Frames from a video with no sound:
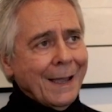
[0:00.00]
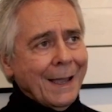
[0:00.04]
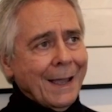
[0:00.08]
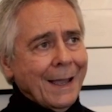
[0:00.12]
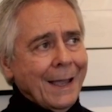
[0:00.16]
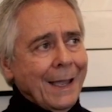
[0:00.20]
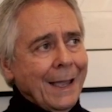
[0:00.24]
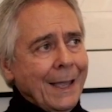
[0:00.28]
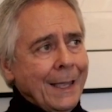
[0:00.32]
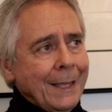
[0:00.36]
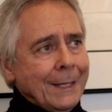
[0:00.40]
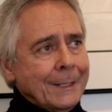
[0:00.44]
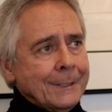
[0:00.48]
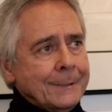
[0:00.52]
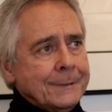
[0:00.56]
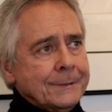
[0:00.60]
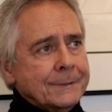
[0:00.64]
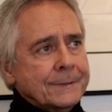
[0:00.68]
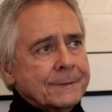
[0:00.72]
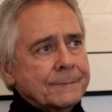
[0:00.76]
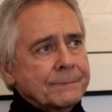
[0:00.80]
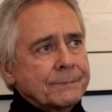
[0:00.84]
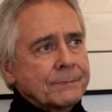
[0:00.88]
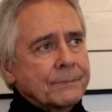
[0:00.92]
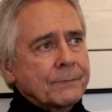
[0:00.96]
and,
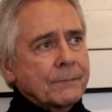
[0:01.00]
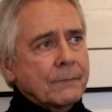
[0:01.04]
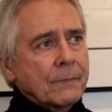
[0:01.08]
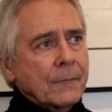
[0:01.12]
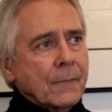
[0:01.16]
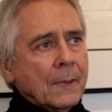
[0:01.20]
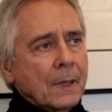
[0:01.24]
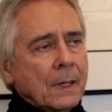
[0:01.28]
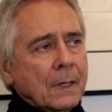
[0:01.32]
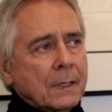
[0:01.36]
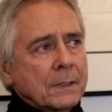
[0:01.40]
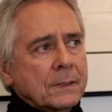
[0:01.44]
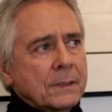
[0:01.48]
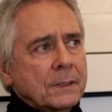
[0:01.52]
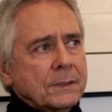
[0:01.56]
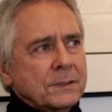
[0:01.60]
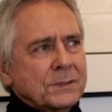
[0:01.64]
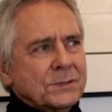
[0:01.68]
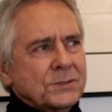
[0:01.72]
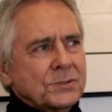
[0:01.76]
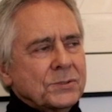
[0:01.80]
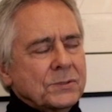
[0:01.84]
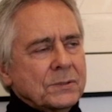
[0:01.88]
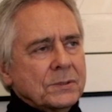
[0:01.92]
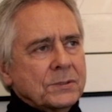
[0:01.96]

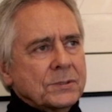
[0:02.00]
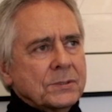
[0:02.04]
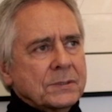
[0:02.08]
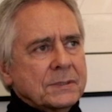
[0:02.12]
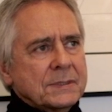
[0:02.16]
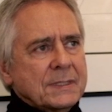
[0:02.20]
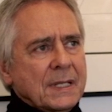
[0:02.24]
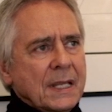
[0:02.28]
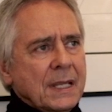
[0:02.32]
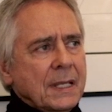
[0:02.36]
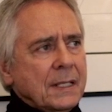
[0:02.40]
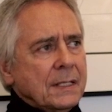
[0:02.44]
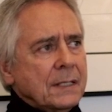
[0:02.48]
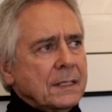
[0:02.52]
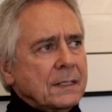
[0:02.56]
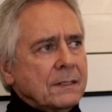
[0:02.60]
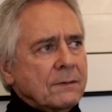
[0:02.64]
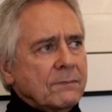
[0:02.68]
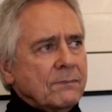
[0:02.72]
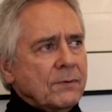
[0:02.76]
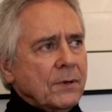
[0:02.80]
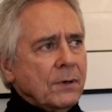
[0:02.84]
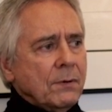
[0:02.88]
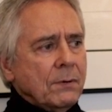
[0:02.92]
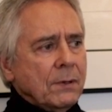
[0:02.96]
to say it in a
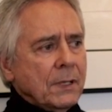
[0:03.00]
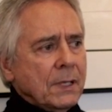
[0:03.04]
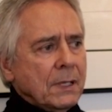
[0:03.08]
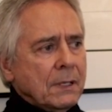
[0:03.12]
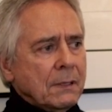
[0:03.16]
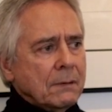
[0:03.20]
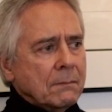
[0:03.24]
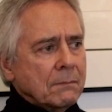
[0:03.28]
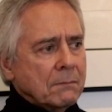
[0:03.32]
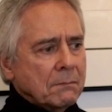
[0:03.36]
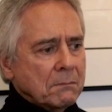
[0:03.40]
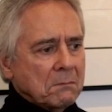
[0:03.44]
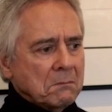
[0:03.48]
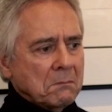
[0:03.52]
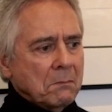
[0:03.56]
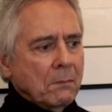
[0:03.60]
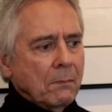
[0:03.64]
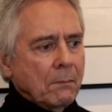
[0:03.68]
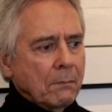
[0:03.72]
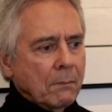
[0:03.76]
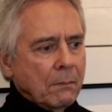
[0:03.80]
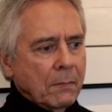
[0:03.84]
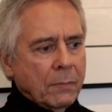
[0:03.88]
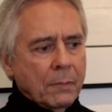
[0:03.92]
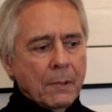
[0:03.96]
very
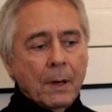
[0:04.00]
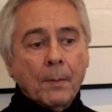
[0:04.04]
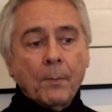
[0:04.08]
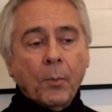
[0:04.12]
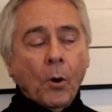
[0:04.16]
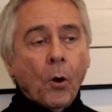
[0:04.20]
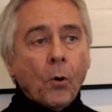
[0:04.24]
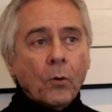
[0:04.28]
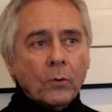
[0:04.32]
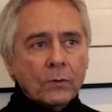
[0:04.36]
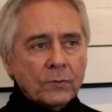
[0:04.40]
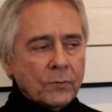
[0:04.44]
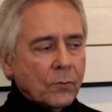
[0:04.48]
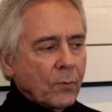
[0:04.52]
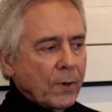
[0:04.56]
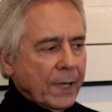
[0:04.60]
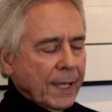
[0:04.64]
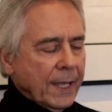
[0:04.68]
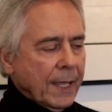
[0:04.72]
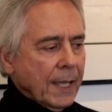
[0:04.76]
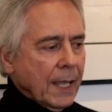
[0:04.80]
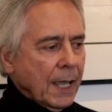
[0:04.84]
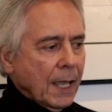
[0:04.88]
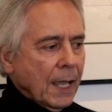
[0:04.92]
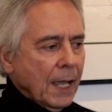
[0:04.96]
bold
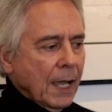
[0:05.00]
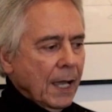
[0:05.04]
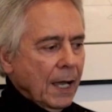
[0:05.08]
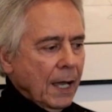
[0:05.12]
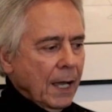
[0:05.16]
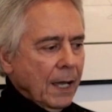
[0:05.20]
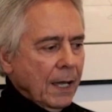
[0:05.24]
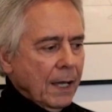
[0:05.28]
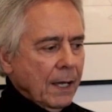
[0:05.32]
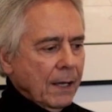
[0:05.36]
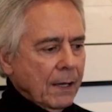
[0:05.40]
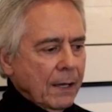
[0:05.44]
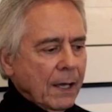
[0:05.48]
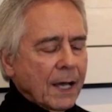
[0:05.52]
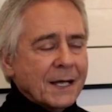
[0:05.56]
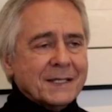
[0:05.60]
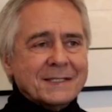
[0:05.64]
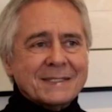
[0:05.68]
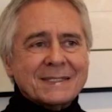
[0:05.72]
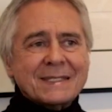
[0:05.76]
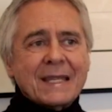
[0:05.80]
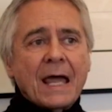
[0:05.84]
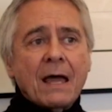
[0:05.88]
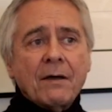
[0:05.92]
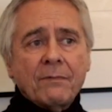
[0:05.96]
way, a
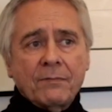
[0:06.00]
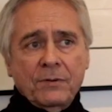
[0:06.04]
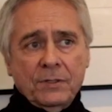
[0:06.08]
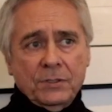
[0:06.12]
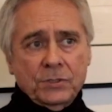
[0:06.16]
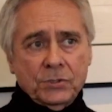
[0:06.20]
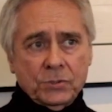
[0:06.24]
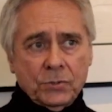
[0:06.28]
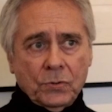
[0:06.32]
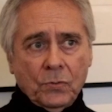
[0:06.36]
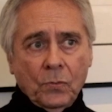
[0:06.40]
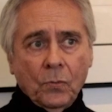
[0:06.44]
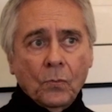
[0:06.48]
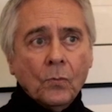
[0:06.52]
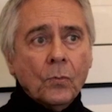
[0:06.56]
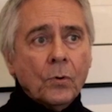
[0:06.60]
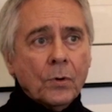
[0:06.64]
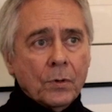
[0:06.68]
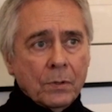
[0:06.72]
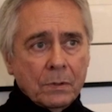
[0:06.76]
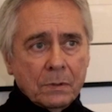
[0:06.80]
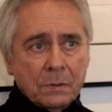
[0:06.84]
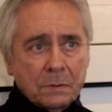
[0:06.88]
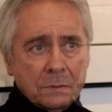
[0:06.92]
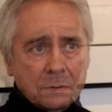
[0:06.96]
savage
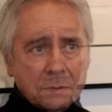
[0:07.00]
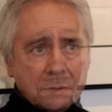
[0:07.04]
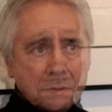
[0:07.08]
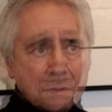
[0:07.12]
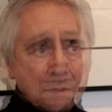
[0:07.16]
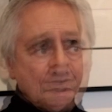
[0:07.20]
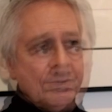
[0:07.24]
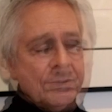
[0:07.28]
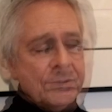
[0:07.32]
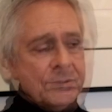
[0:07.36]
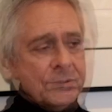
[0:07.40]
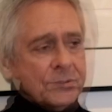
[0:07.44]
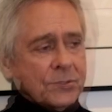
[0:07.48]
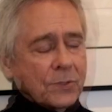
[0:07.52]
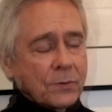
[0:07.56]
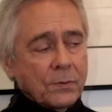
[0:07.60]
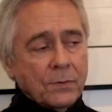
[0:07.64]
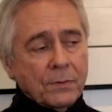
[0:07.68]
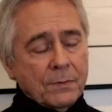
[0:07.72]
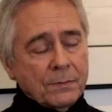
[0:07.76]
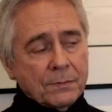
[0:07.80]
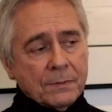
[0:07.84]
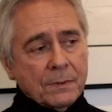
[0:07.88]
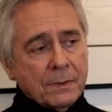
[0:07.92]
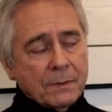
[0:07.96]
world. So
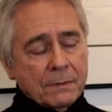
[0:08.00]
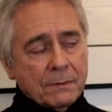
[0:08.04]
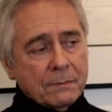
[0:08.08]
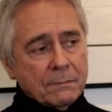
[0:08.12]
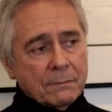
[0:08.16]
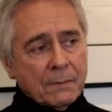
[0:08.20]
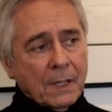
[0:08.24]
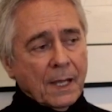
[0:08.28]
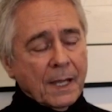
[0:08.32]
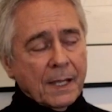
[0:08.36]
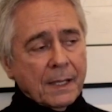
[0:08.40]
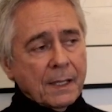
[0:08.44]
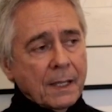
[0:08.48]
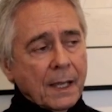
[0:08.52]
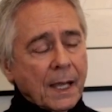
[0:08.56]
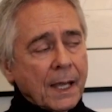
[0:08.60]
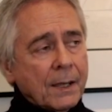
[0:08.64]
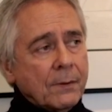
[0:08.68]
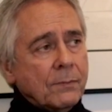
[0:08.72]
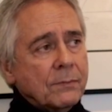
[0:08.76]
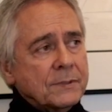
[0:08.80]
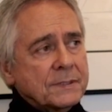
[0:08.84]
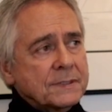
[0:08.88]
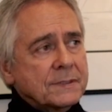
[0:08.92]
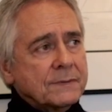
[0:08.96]
I
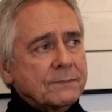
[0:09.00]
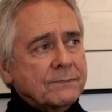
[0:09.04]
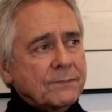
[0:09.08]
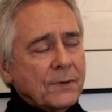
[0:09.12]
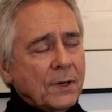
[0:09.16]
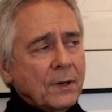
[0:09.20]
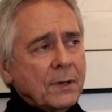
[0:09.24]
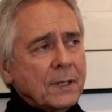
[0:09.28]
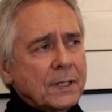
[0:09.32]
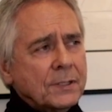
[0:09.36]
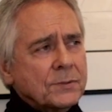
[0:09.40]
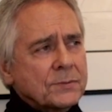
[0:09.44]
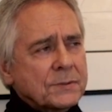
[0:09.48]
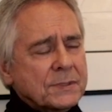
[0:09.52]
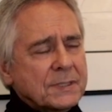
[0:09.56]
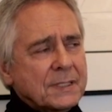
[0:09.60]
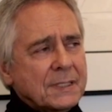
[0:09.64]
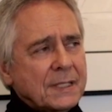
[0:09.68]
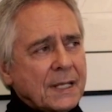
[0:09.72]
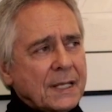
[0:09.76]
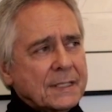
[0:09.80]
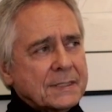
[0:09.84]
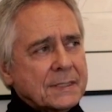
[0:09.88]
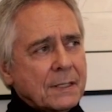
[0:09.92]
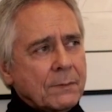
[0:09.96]
was very interested
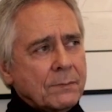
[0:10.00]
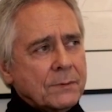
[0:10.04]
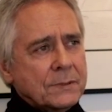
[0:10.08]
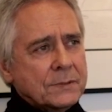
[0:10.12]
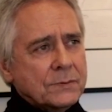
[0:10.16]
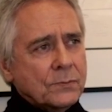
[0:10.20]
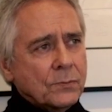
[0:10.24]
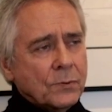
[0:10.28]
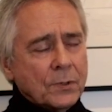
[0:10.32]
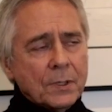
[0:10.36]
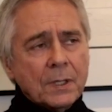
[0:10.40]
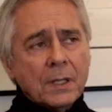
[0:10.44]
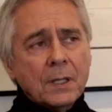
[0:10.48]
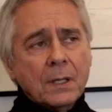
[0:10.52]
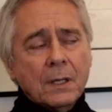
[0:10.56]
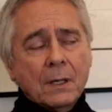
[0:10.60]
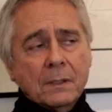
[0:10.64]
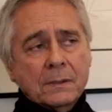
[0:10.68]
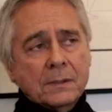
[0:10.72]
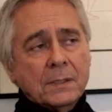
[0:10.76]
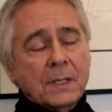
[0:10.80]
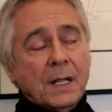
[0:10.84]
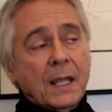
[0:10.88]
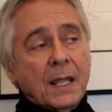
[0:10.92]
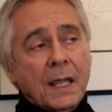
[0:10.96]
as I was working on
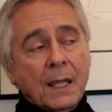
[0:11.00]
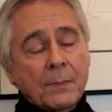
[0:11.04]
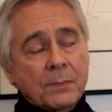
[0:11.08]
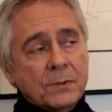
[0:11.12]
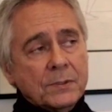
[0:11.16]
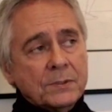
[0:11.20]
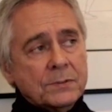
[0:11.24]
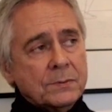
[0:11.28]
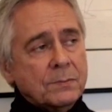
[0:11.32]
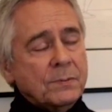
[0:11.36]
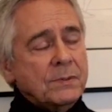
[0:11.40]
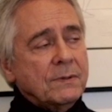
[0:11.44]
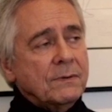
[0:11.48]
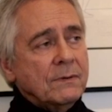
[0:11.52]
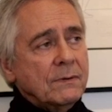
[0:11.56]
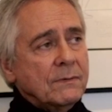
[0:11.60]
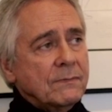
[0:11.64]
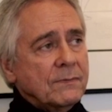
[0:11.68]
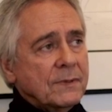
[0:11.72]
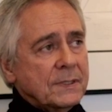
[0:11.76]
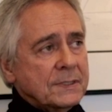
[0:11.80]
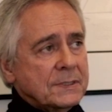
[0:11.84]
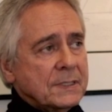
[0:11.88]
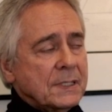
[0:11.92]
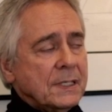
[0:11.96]
it. I happened to be
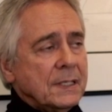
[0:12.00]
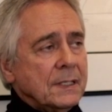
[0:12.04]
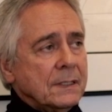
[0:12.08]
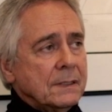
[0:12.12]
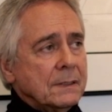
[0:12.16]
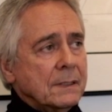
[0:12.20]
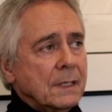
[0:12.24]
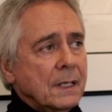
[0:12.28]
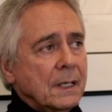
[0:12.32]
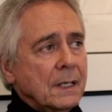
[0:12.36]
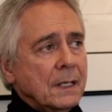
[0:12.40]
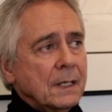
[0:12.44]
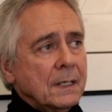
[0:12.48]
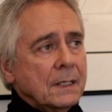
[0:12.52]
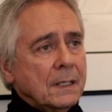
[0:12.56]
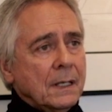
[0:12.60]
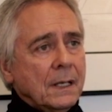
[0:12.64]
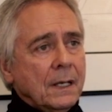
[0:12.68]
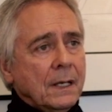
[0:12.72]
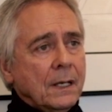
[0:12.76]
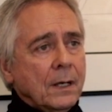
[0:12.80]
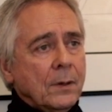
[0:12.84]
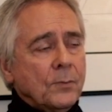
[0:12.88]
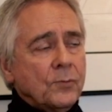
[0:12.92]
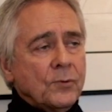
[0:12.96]
visiting
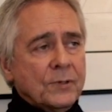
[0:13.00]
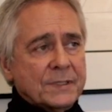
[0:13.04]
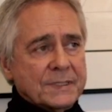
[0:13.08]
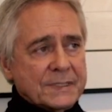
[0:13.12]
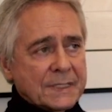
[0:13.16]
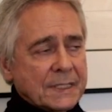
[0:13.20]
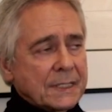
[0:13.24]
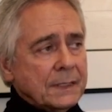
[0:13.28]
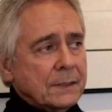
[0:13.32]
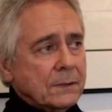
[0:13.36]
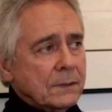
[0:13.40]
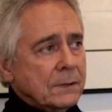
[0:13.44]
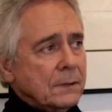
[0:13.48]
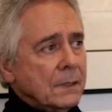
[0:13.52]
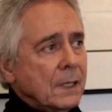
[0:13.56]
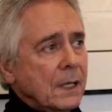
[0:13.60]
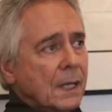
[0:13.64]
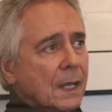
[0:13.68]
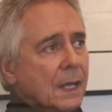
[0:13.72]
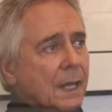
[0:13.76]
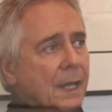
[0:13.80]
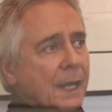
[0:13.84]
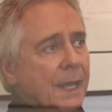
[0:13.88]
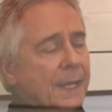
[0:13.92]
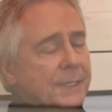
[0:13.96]
Brazil,
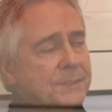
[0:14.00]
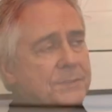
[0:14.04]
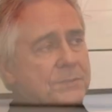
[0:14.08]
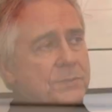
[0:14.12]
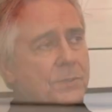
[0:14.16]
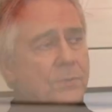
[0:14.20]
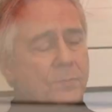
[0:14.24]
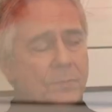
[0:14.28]
and so